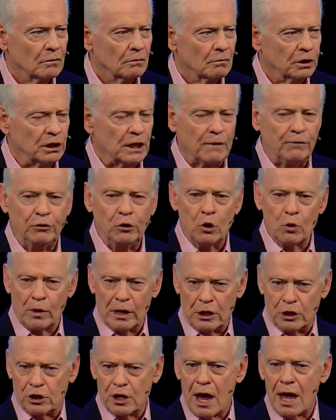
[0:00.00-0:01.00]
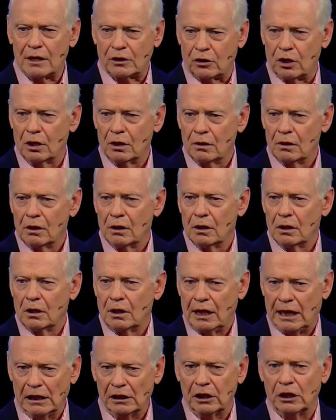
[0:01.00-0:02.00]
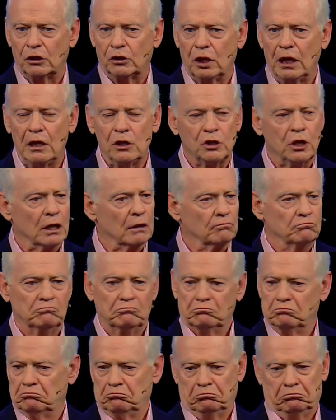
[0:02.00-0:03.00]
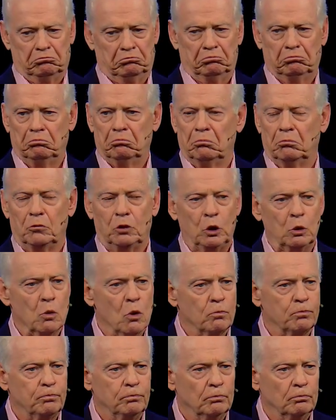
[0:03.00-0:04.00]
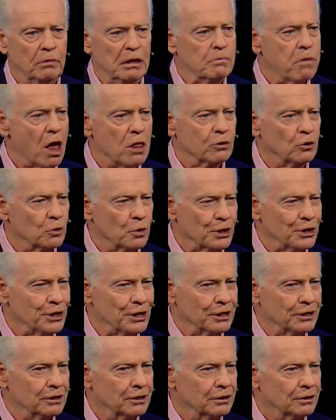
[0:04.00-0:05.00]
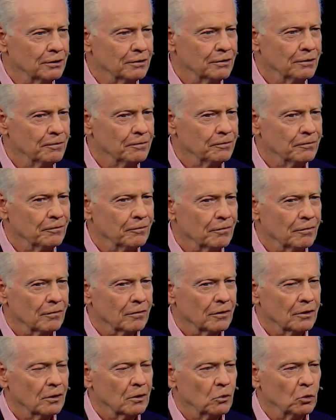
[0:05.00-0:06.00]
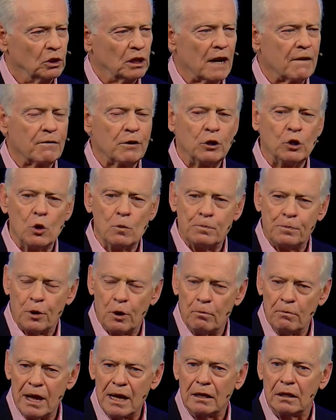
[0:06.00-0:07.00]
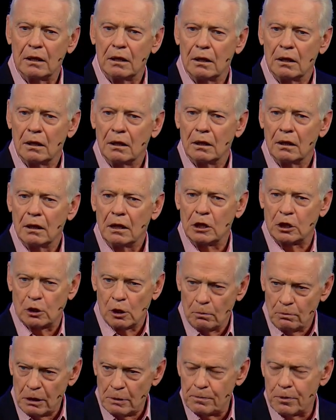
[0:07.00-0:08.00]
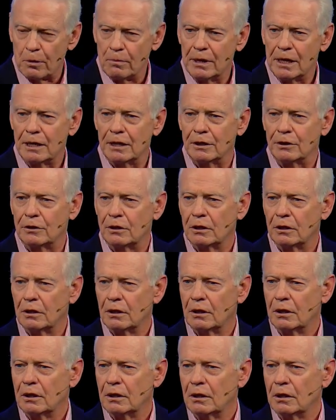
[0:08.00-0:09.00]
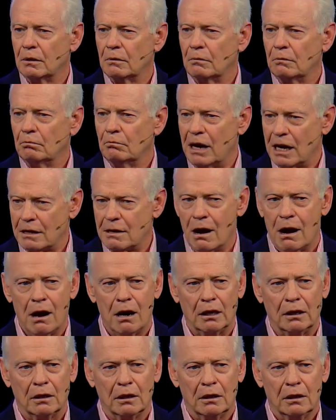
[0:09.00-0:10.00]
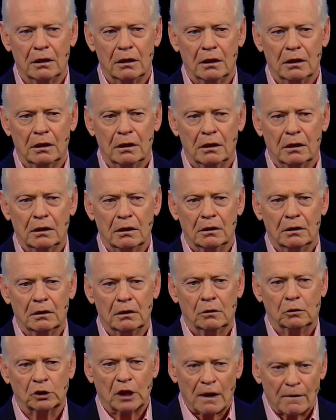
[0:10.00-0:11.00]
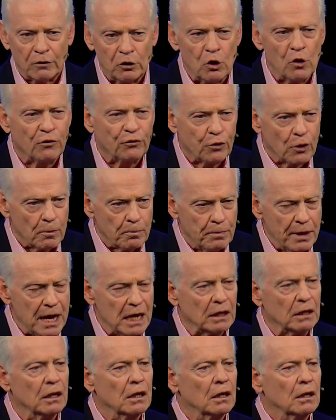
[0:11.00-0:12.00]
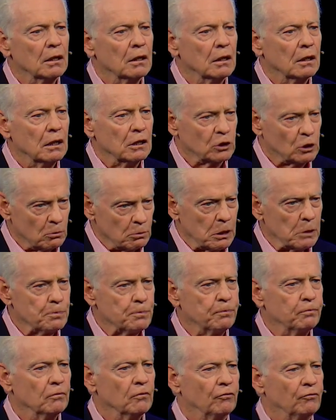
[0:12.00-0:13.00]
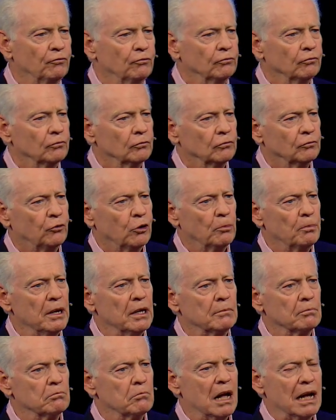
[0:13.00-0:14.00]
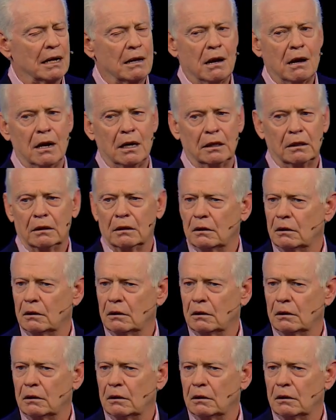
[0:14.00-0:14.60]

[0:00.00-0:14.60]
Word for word: But if you reject healing teaching, you won't be bothered with it. Whatever you permit is going to be permitted by God. Whatever you forbid is going to be forbidden by God.